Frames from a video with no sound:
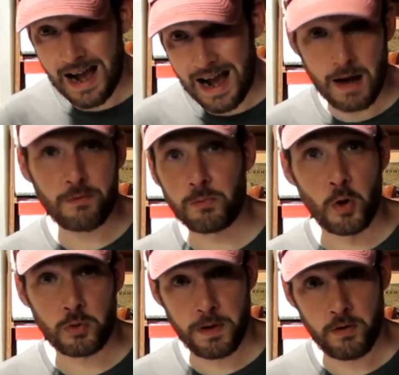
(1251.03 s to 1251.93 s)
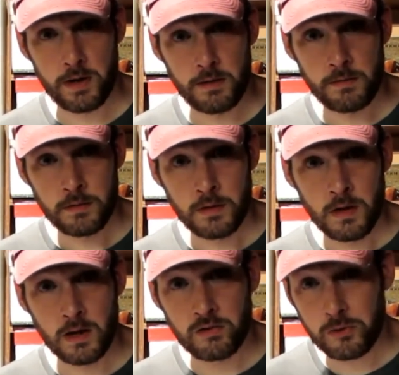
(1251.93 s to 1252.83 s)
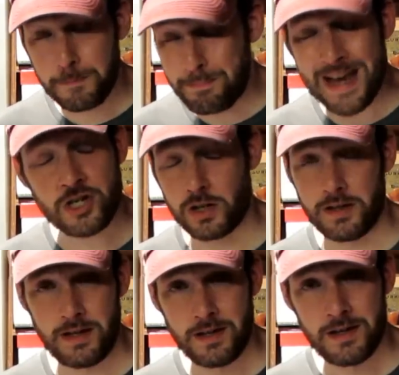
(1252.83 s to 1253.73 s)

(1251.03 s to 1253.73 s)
I've smoked, period. Especially